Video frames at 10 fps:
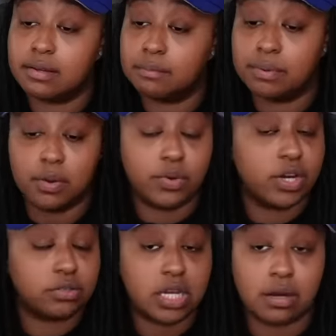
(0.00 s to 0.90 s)
But we're
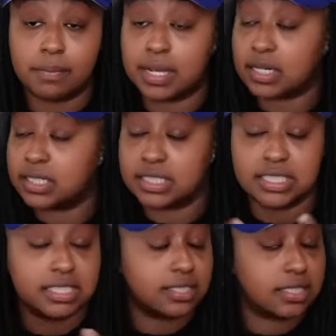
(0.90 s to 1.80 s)
going to talk about it because
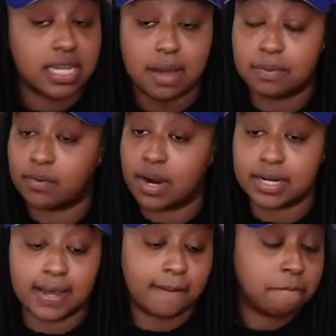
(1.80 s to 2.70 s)
this is the topic right
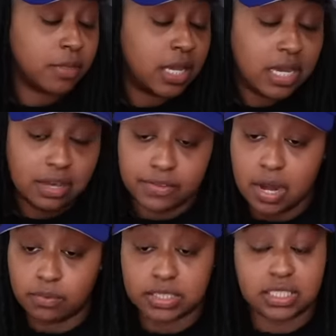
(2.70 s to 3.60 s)
now. If
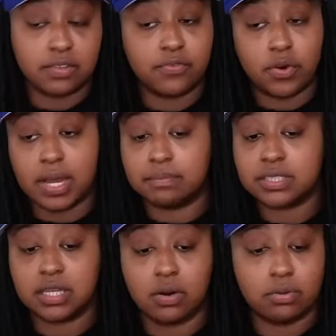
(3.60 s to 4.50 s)
y'all want to see the full
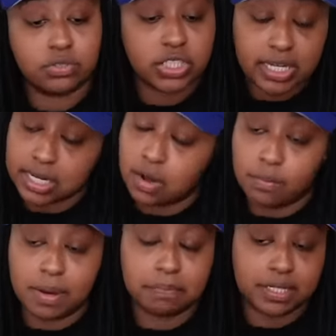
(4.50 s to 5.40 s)
episode, check it out on
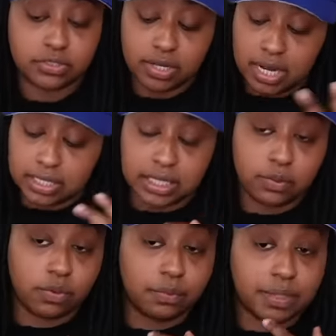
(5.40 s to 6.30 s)
my Patreon. Link
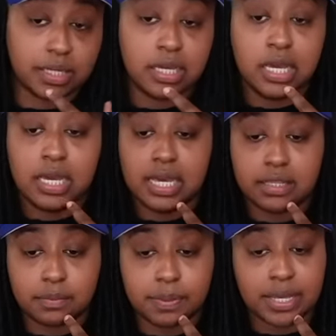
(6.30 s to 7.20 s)
will be in
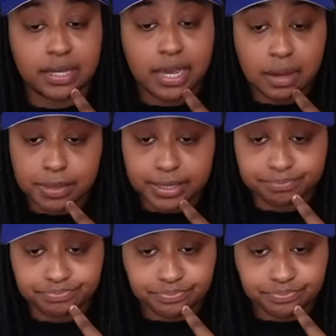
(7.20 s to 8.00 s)
the pinned comment.